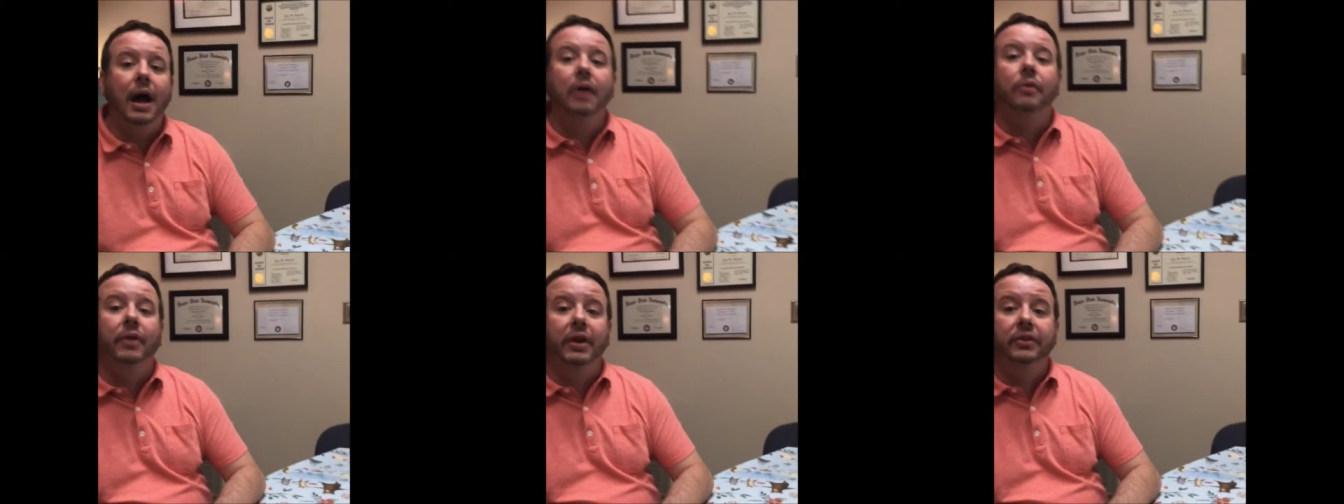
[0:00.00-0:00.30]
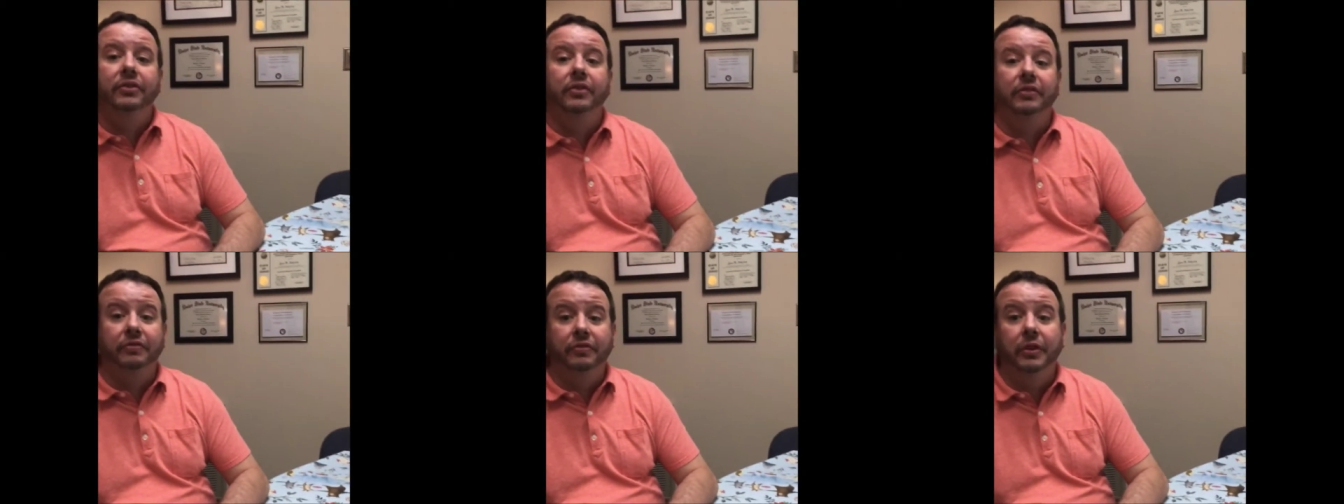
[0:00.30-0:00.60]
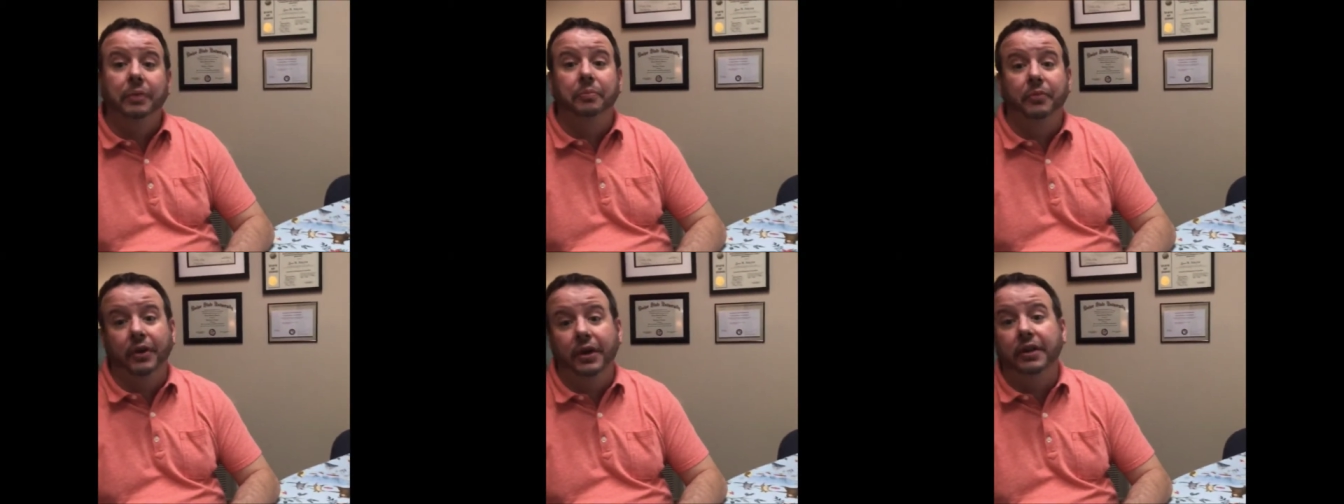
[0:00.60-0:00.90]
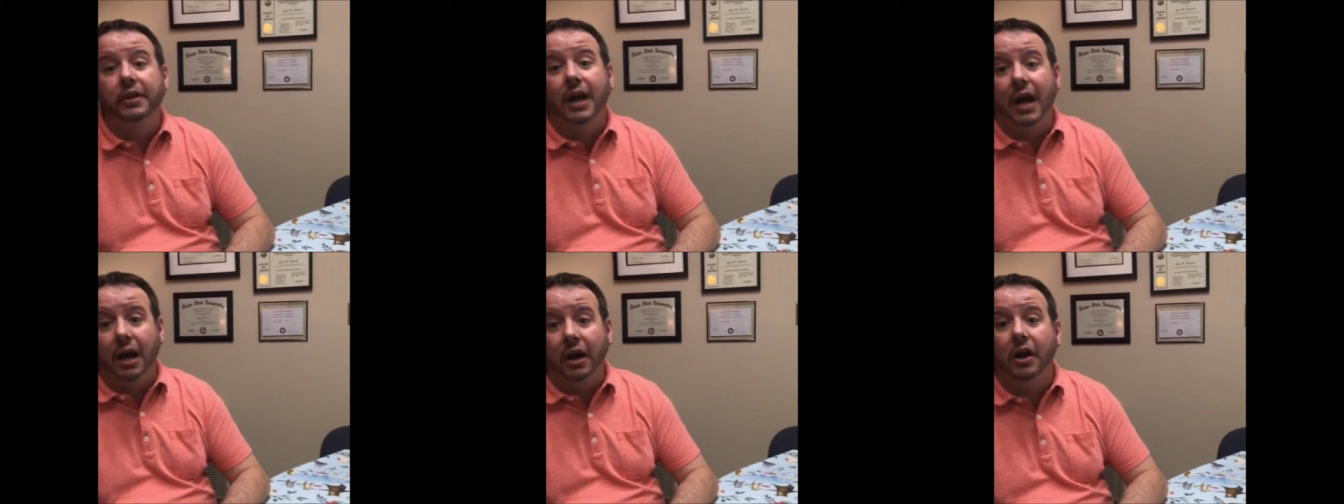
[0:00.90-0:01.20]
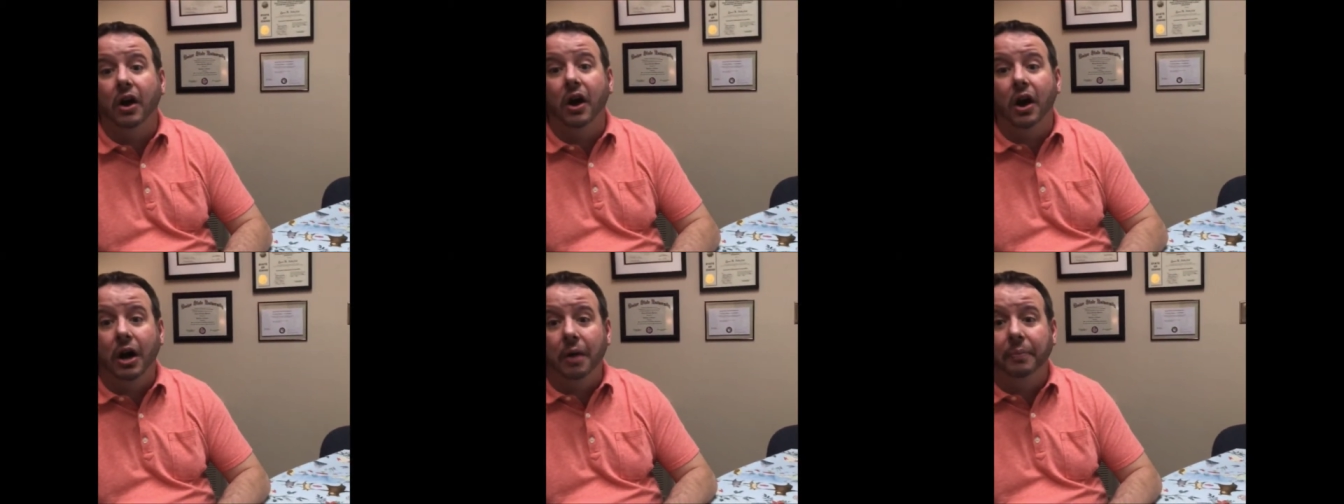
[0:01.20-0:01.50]
I went to
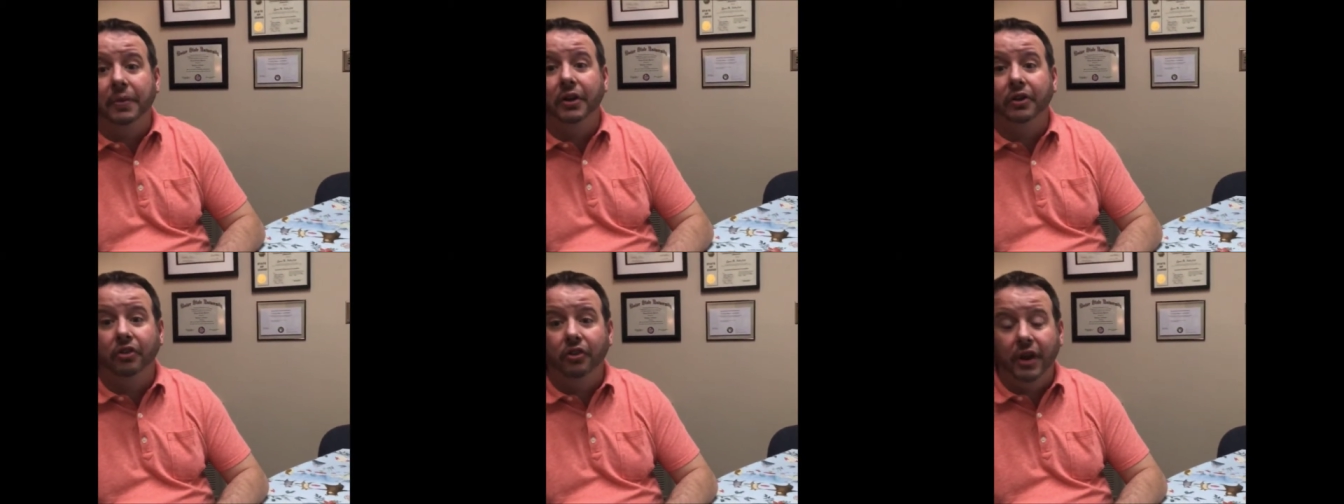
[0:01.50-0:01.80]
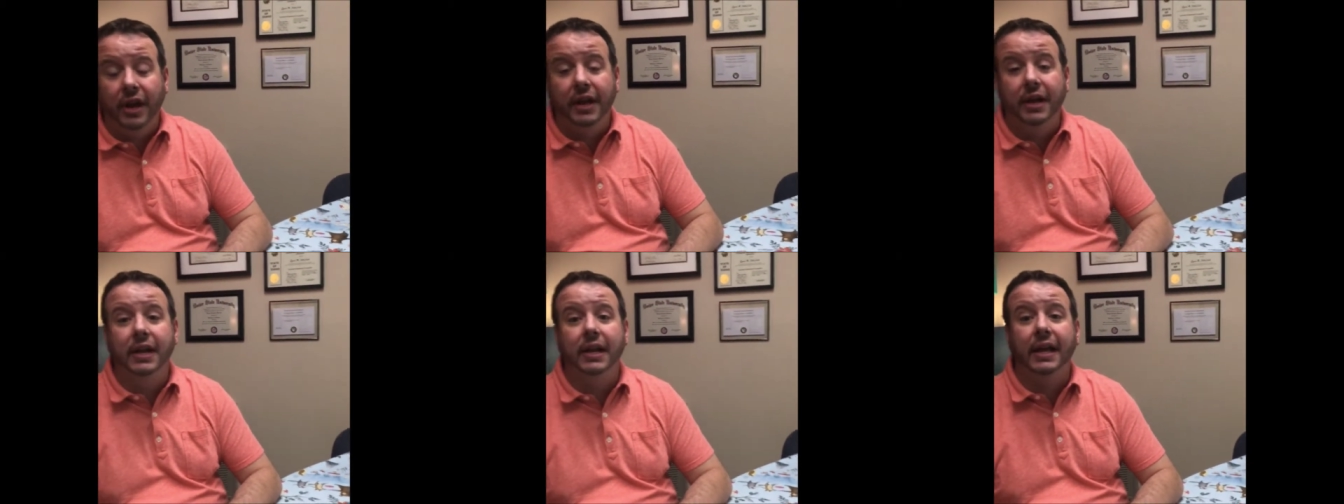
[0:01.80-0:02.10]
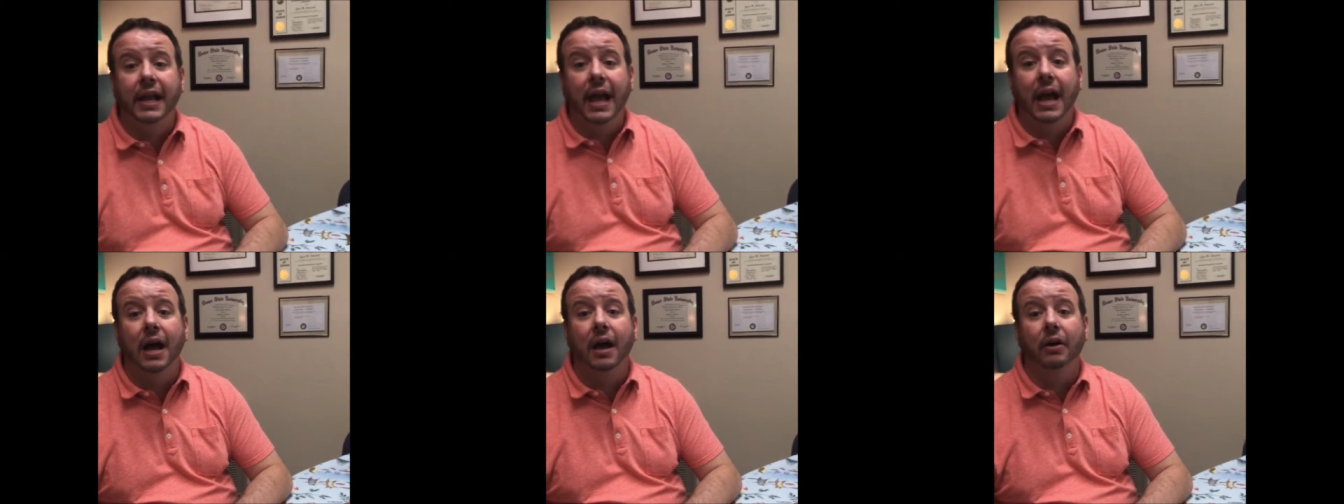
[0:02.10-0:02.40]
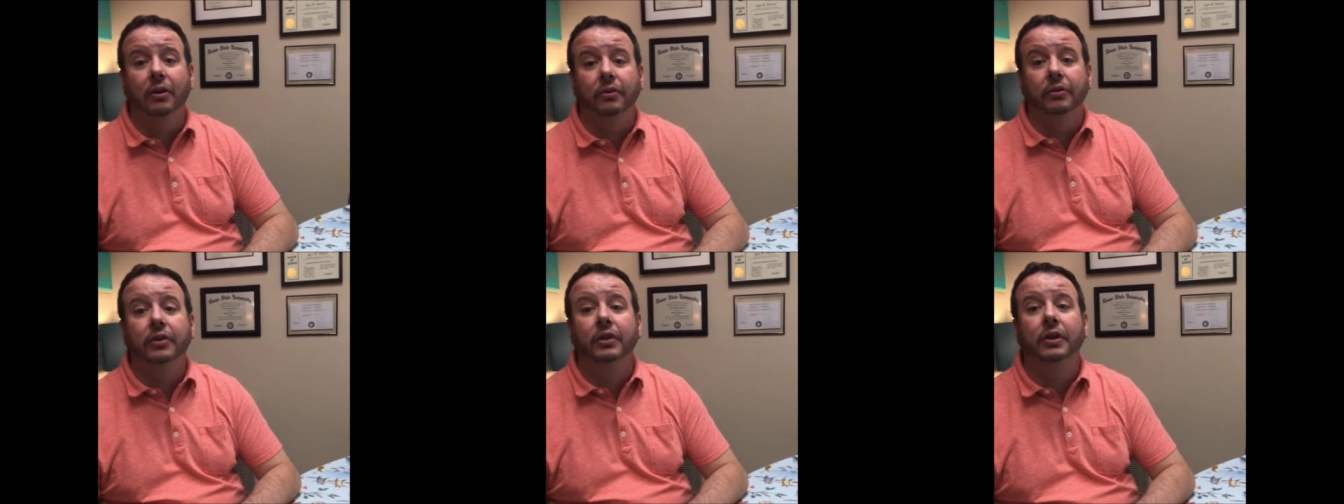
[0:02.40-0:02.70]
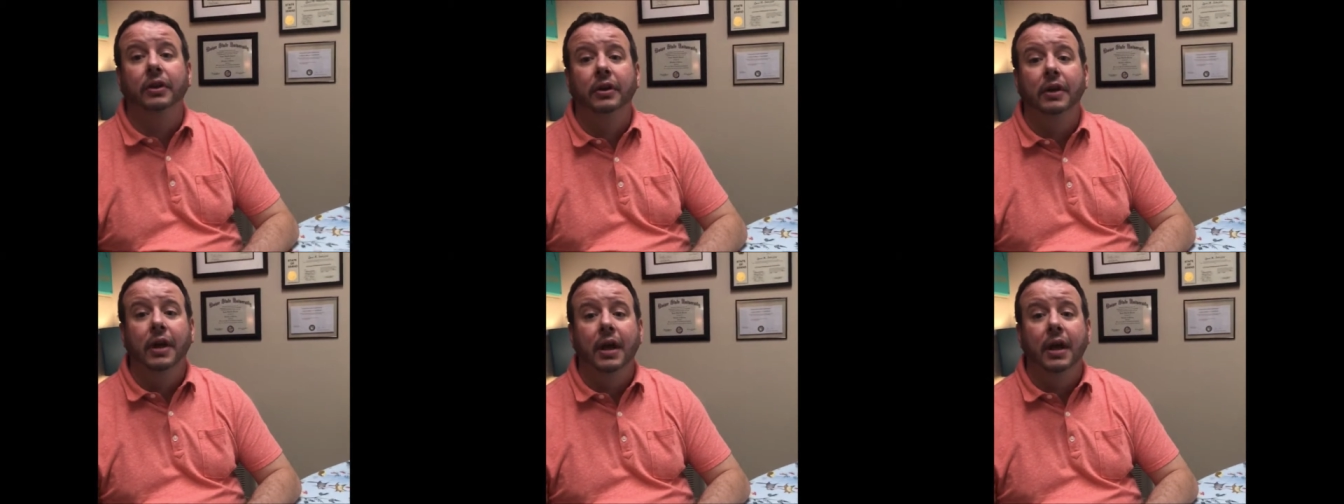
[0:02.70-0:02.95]
flipgrid.com and created an account